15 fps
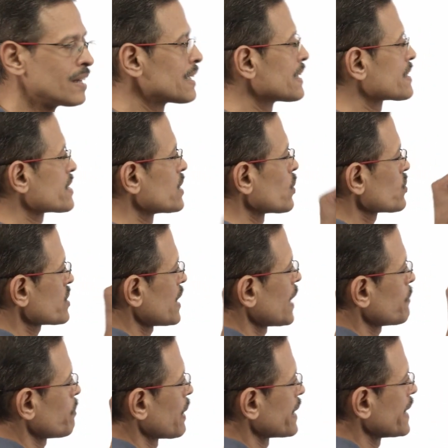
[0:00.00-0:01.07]
Let's now
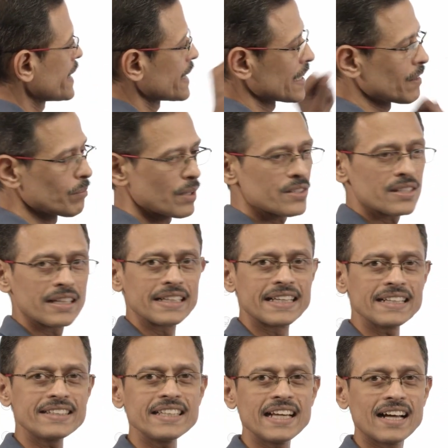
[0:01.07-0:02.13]
start plugging in numbers,
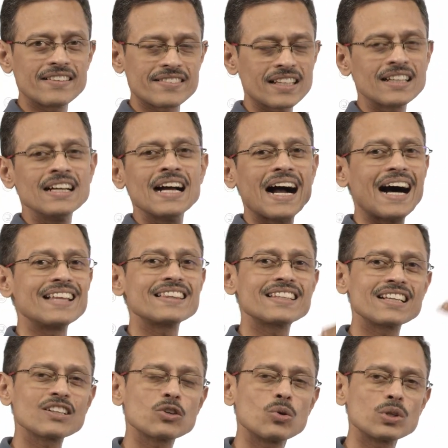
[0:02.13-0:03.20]
get the answer, and
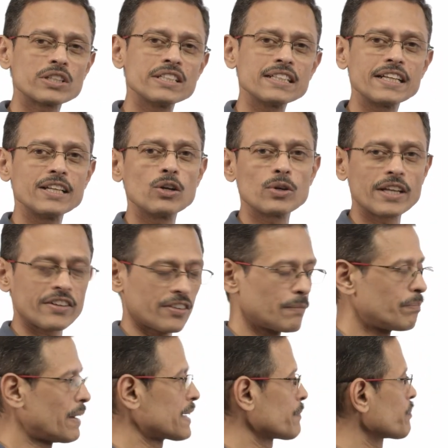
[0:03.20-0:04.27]
then go to the denotation
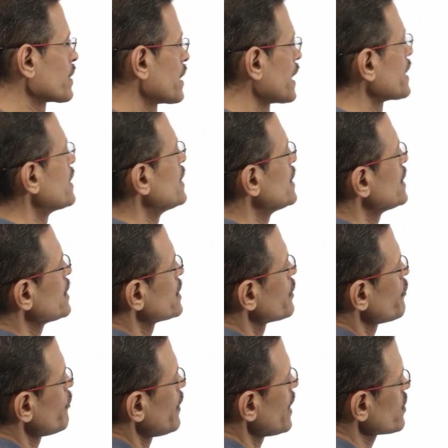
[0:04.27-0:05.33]
part, right? The
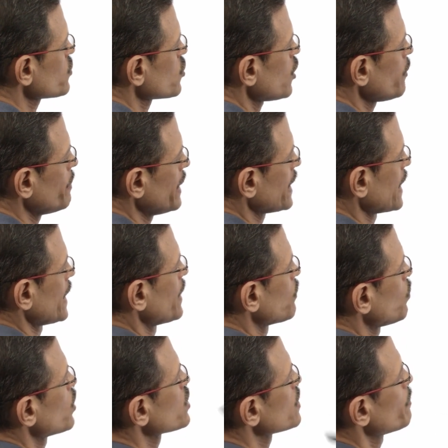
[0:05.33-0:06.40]
first draw being a red,
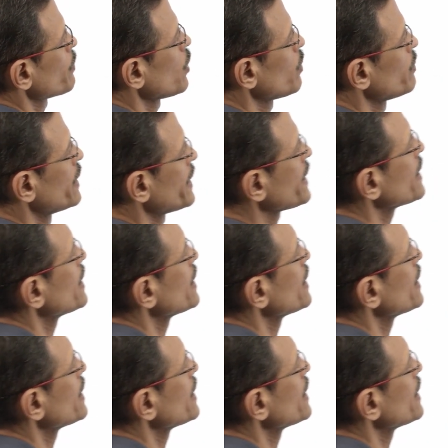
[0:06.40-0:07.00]
what is the probability?